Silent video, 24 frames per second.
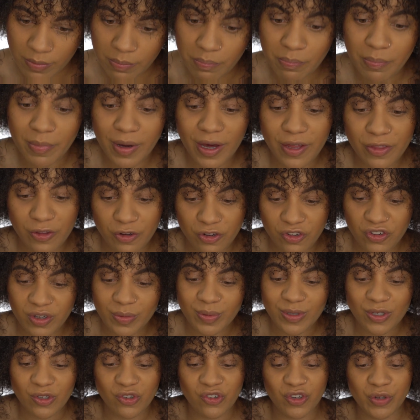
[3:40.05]

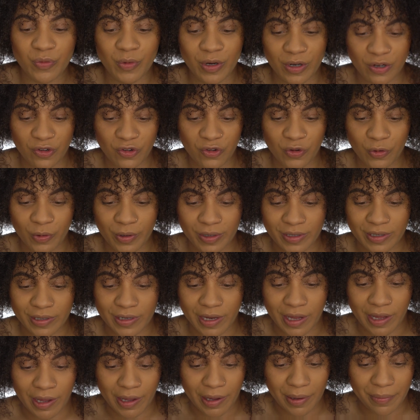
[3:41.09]
Mothership, so she want to shorten
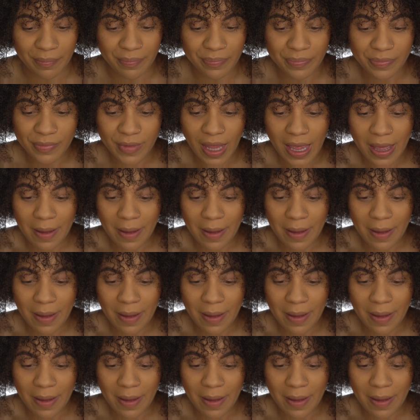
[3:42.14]
the name.